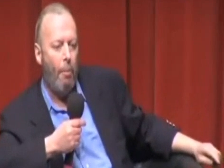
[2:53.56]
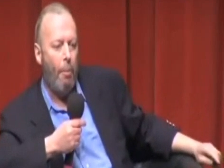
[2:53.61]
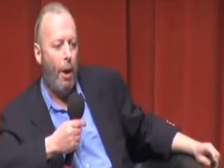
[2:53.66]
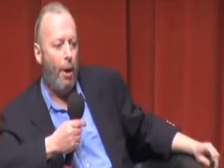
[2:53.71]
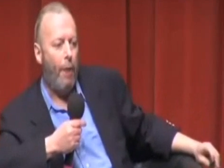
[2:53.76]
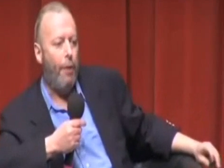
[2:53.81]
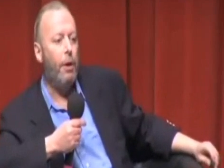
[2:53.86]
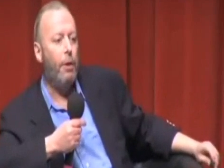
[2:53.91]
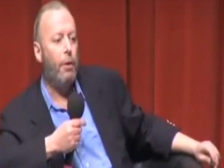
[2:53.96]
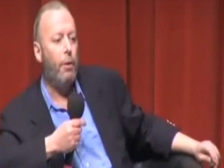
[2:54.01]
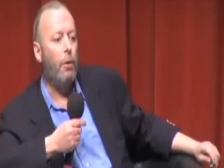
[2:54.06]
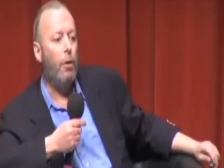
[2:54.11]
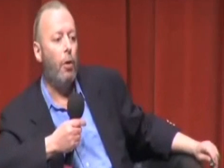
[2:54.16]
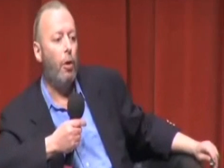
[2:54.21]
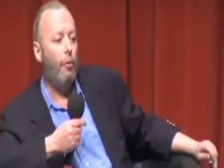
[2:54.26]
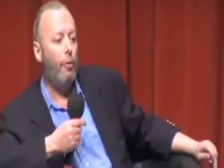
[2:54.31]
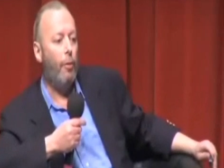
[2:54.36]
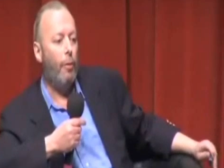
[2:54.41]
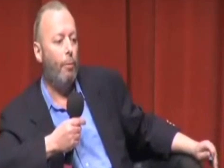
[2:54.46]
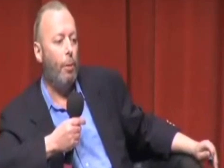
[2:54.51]
But I think there are a
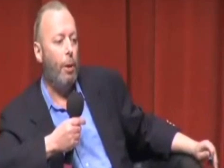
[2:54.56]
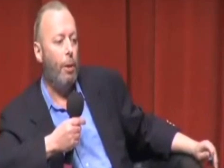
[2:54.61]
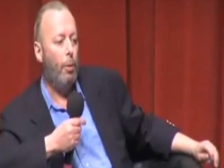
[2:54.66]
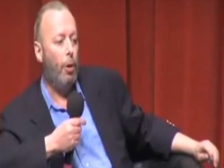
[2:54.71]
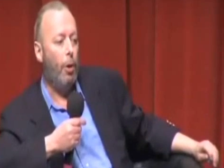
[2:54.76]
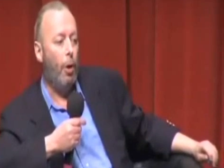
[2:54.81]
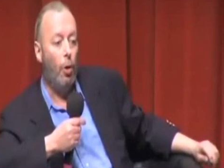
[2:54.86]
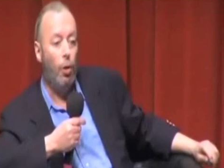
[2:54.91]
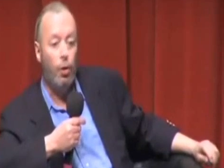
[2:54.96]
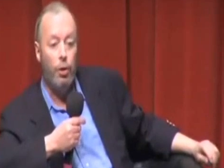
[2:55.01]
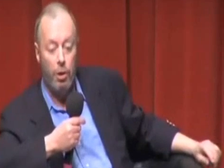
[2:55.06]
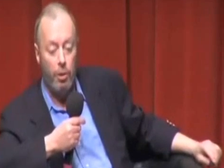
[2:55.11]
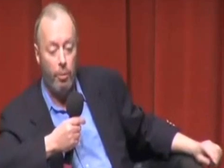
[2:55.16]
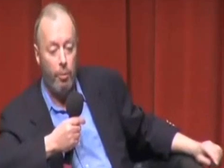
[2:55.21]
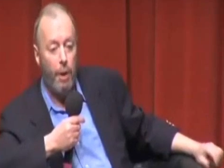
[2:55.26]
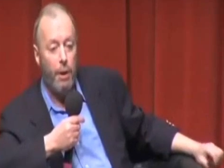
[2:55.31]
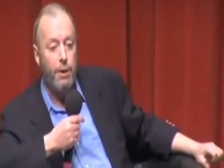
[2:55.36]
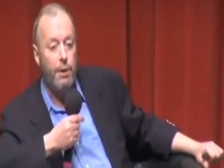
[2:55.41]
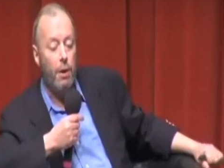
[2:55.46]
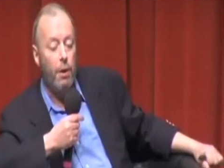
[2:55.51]
lot of people older
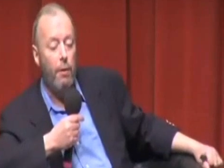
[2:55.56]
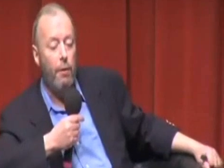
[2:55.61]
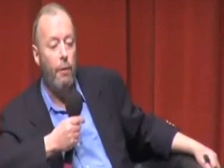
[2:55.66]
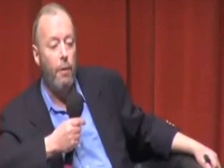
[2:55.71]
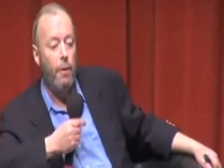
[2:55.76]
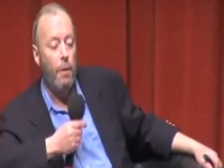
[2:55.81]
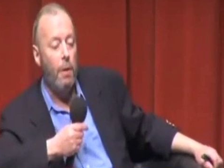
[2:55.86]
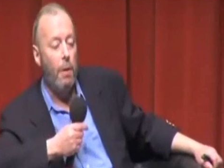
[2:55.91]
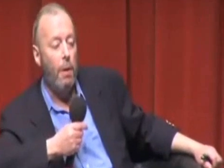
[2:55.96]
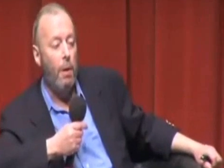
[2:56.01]
than myself,